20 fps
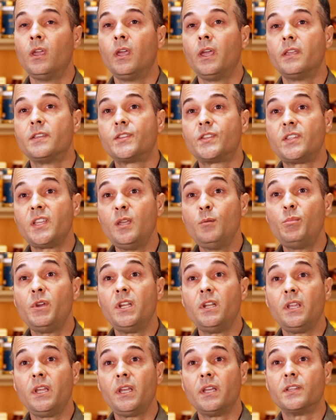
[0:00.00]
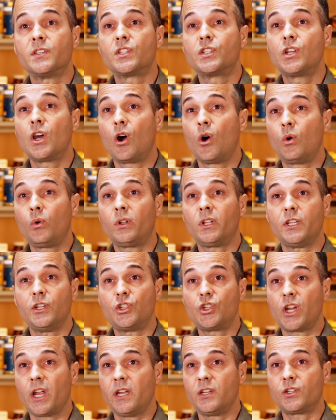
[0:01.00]
CBD is totally
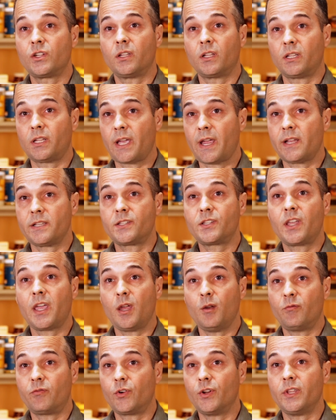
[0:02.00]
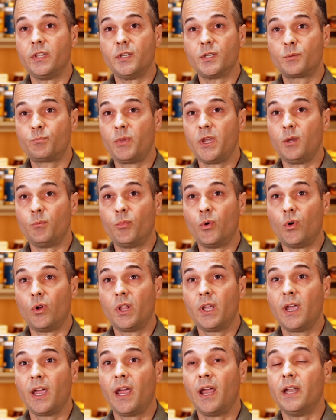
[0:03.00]
changing the landscape for these people,
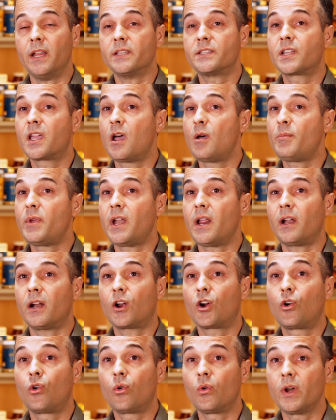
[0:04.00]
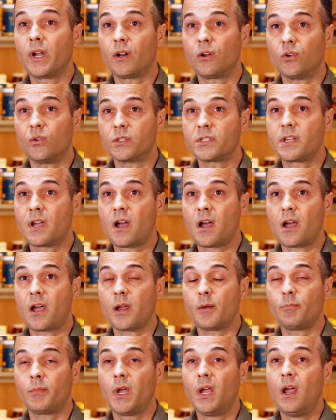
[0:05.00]
and it's coming at a critical
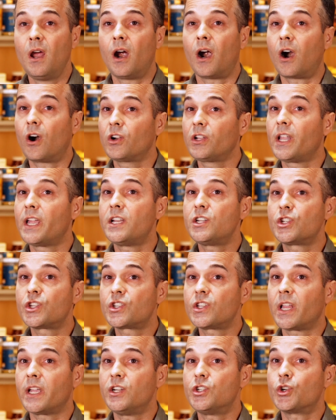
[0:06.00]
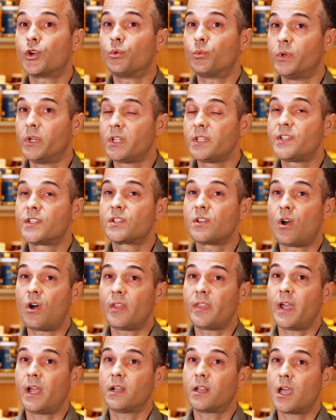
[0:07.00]
time. Our legislature really saw
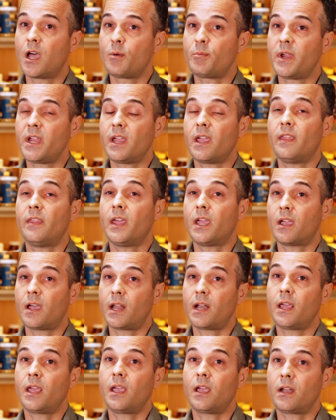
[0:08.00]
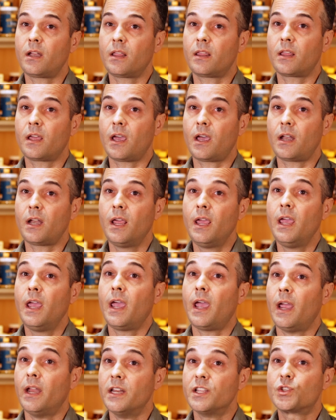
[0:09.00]
that coming, and they got ahead of that,
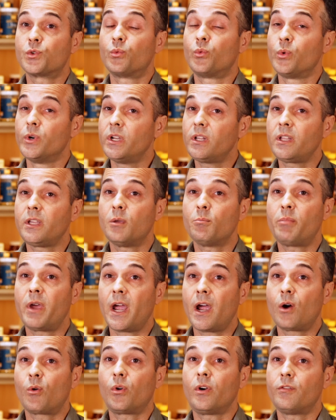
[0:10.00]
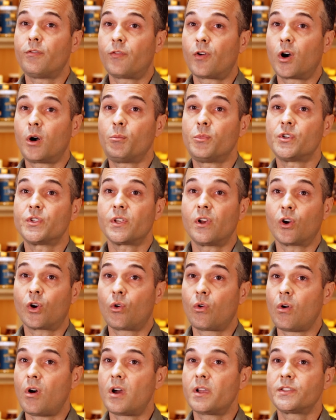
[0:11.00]
and it's really empowered farmers
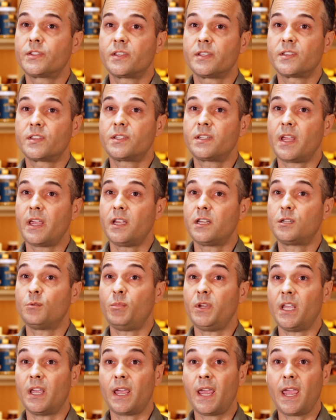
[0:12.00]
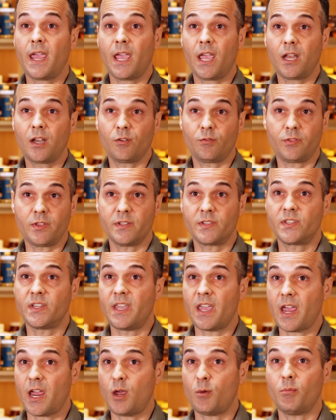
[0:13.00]
across the state to be ahead of this
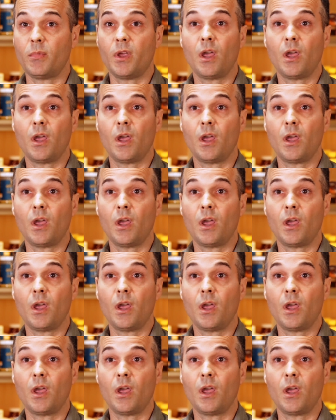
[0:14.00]
game